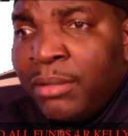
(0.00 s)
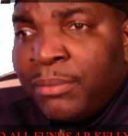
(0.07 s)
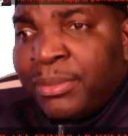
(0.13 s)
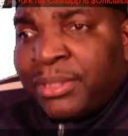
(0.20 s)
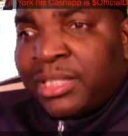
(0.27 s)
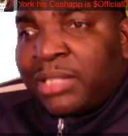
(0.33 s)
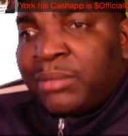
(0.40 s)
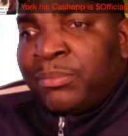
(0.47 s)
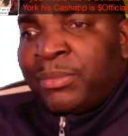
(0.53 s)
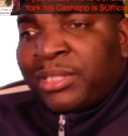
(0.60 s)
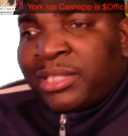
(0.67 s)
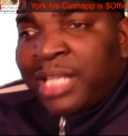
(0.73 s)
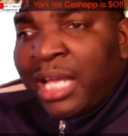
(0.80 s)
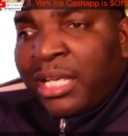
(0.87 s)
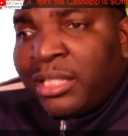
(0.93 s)

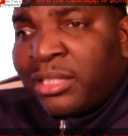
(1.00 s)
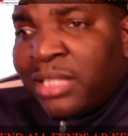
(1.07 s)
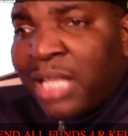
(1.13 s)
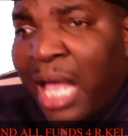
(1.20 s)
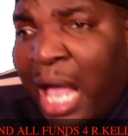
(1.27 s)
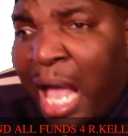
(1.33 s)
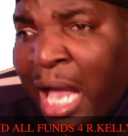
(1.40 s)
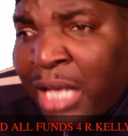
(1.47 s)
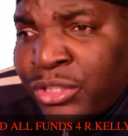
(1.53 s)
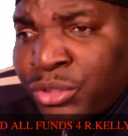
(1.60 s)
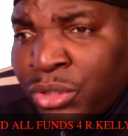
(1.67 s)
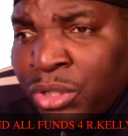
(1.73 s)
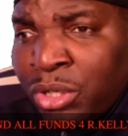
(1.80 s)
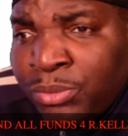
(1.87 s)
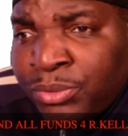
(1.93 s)
Ms. Geddes, I
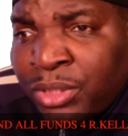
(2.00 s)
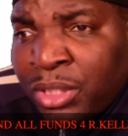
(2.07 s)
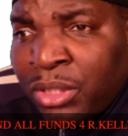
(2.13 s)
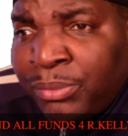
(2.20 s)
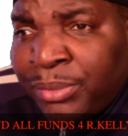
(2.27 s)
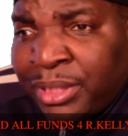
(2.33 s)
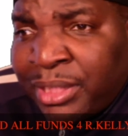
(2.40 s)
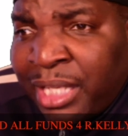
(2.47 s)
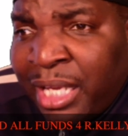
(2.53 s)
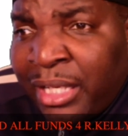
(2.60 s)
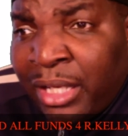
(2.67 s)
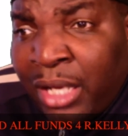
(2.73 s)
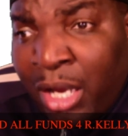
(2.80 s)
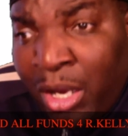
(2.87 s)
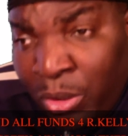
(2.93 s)
sure hope so. Mr.
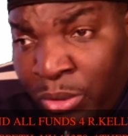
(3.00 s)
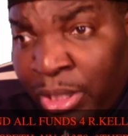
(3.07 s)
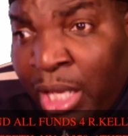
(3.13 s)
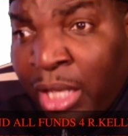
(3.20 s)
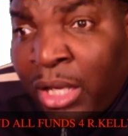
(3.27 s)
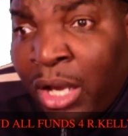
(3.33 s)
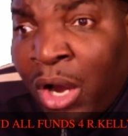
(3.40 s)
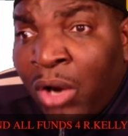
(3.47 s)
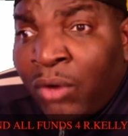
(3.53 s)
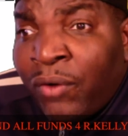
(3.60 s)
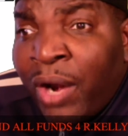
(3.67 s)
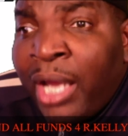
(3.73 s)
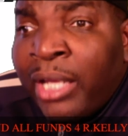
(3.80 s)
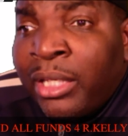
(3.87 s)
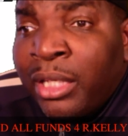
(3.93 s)
Canick, okay,
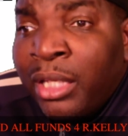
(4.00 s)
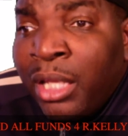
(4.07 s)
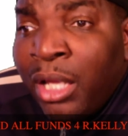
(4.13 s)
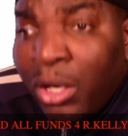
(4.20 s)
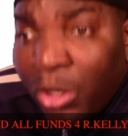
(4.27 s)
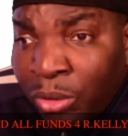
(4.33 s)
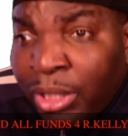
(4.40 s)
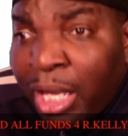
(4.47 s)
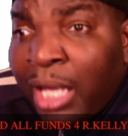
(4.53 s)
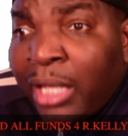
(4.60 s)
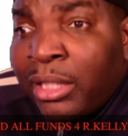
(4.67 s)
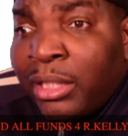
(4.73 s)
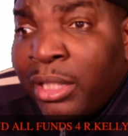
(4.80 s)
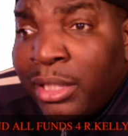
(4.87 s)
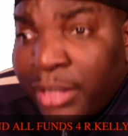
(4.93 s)
right.
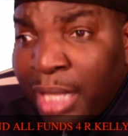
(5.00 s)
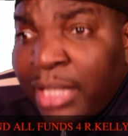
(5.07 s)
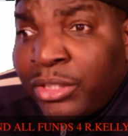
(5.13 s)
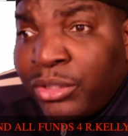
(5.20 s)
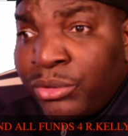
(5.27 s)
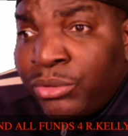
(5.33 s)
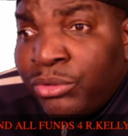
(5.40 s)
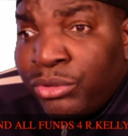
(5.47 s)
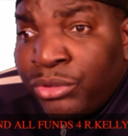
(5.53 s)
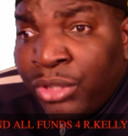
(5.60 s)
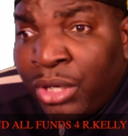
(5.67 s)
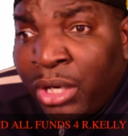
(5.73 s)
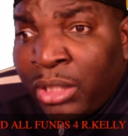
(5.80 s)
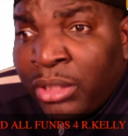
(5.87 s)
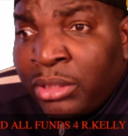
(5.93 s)
Okay, Thank you,
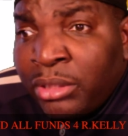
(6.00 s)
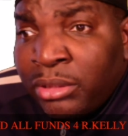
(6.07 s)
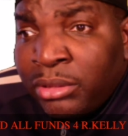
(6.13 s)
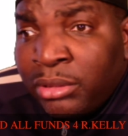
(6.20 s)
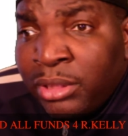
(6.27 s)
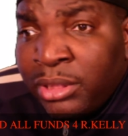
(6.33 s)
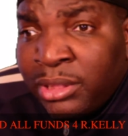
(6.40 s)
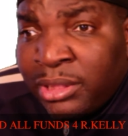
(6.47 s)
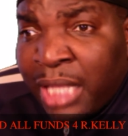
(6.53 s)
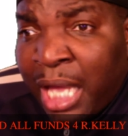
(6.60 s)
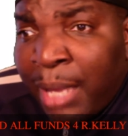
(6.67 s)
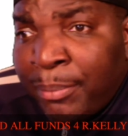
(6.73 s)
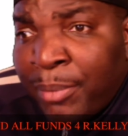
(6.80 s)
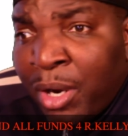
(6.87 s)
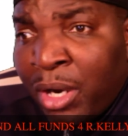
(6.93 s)
Your Honor.
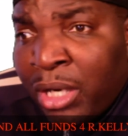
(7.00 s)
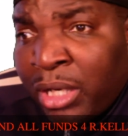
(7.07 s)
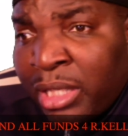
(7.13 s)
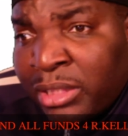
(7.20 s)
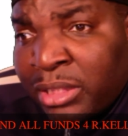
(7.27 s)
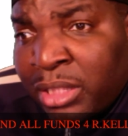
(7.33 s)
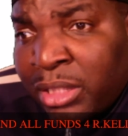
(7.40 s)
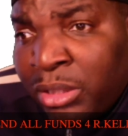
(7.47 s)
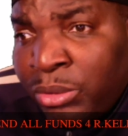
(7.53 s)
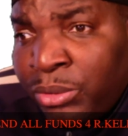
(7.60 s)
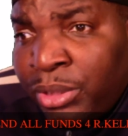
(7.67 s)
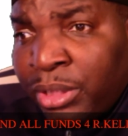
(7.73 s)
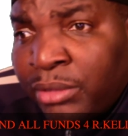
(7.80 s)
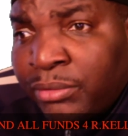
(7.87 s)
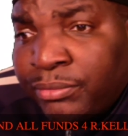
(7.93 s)
Sidebar is concluded.